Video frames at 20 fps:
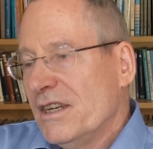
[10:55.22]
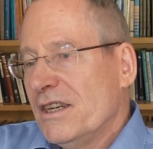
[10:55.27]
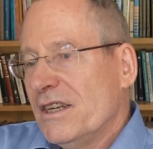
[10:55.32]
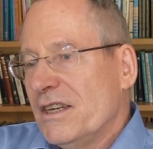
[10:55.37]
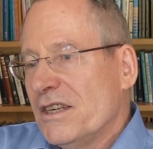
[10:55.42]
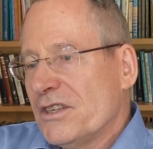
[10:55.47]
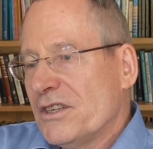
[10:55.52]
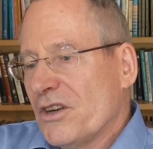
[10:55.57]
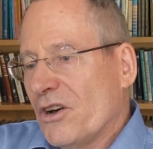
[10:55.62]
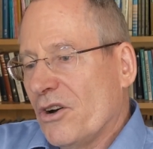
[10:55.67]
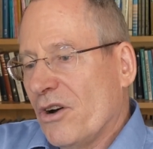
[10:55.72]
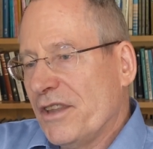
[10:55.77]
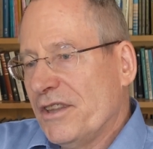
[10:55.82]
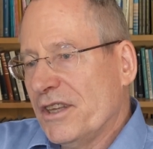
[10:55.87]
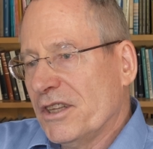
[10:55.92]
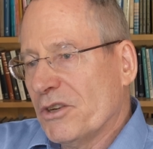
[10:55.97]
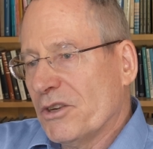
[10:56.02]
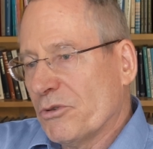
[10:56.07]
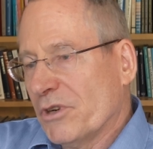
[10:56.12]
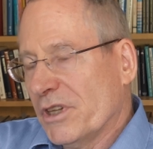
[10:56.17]
So I think
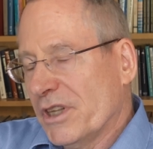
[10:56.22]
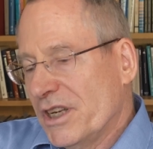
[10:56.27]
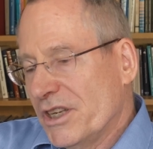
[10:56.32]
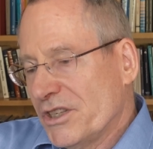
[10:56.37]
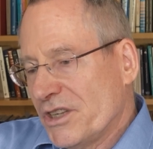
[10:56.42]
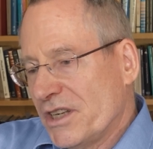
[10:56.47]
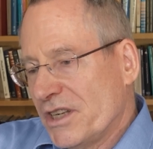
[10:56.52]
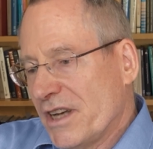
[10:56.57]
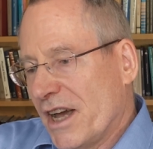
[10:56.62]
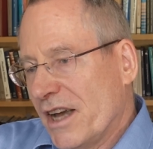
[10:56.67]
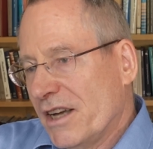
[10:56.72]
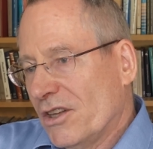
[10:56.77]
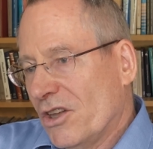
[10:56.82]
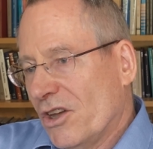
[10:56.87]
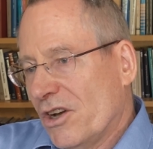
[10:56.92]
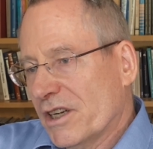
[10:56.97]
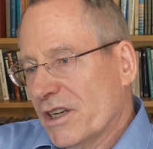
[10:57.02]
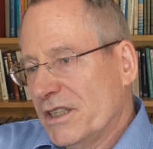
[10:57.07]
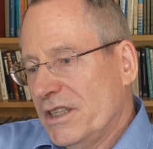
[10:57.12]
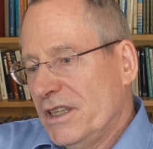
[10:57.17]
there really is a
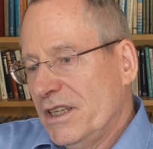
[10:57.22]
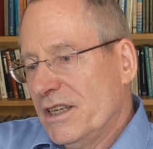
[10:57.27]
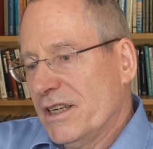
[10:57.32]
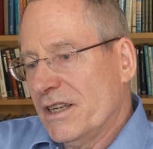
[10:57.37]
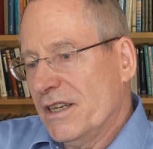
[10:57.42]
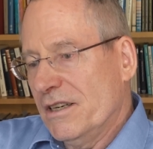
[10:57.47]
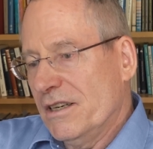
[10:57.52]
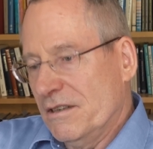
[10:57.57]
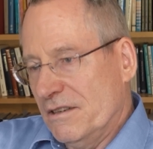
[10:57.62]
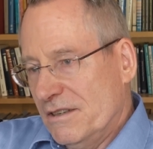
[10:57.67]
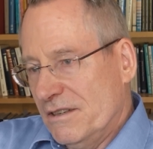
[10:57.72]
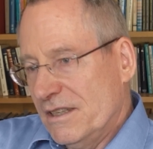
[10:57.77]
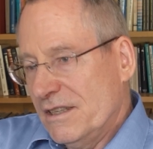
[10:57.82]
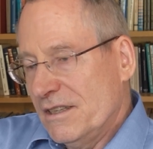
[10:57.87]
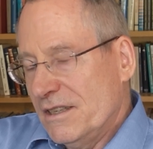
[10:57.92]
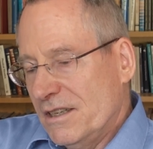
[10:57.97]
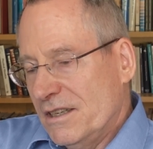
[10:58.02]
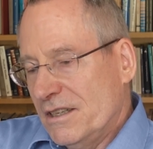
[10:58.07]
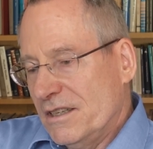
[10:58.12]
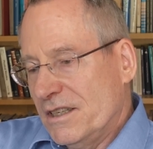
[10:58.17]
dialogue needed
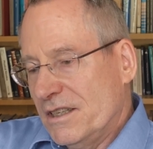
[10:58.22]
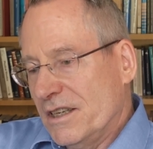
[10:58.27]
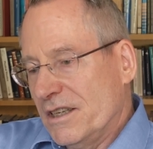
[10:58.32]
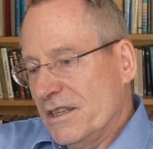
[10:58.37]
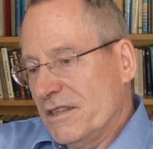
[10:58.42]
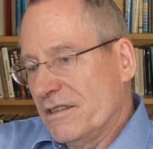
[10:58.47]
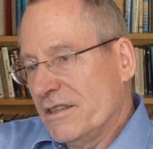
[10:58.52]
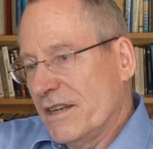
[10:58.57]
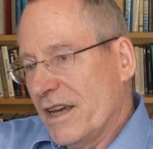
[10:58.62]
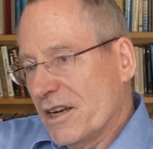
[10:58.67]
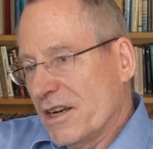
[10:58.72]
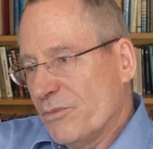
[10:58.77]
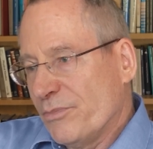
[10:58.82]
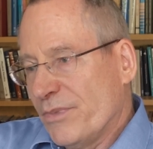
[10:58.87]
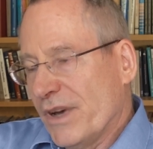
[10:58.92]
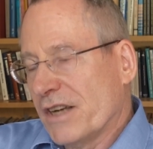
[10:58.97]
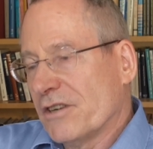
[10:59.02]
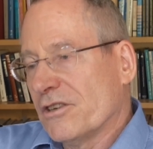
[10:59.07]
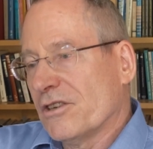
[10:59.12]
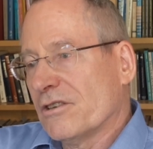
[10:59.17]
to get a
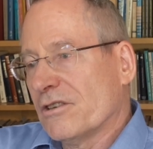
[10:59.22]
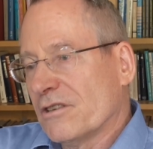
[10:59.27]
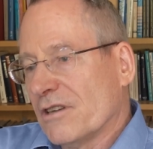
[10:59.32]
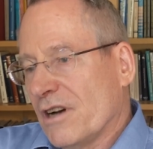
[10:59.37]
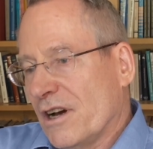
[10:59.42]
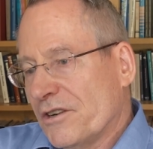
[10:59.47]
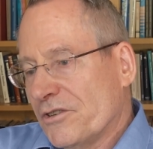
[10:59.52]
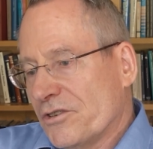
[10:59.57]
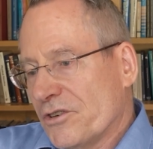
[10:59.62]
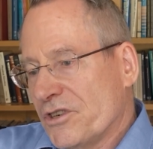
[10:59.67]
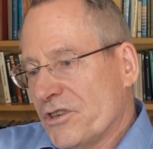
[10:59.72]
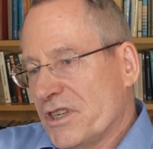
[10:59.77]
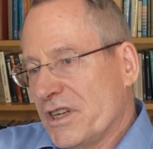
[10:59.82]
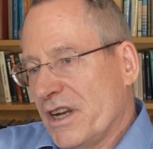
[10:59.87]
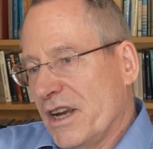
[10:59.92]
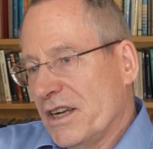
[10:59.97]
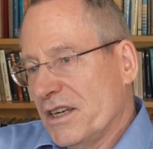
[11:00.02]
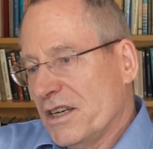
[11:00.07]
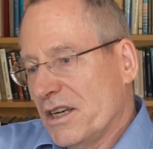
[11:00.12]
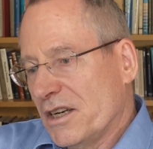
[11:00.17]
better
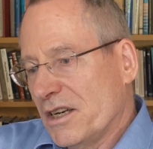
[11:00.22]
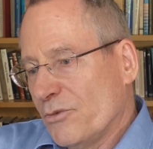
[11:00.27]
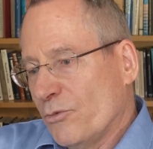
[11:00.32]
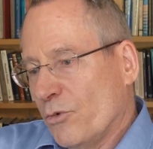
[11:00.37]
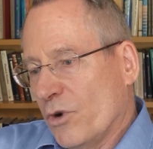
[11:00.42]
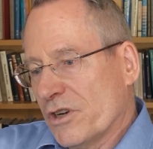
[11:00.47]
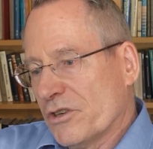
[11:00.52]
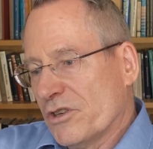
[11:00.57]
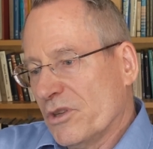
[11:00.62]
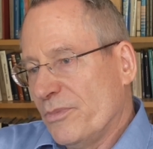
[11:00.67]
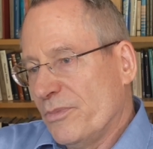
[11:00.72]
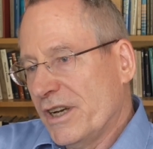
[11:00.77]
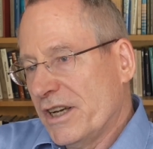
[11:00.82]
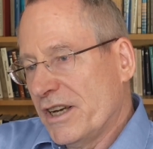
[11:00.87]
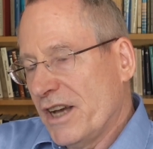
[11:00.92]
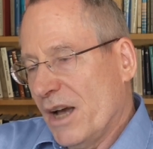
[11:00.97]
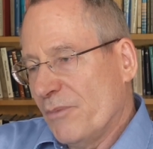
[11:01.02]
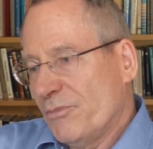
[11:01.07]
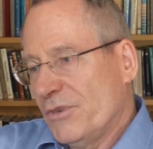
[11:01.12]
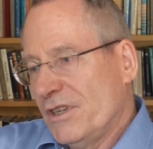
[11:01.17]
understanding of what are the big
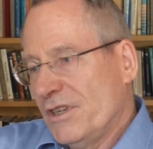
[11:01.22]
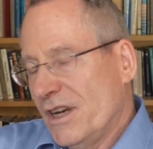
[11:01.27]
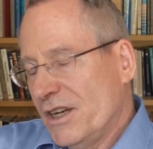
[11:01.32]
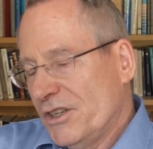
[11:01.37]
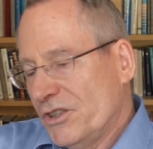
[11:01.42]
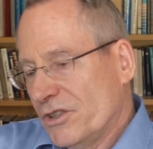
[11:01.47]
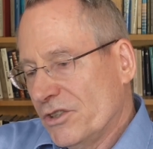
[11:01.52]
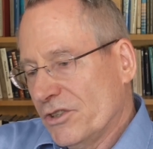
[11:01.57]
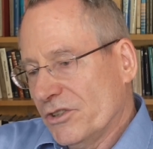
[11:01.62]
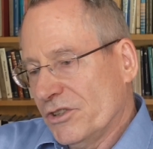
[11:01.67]
computational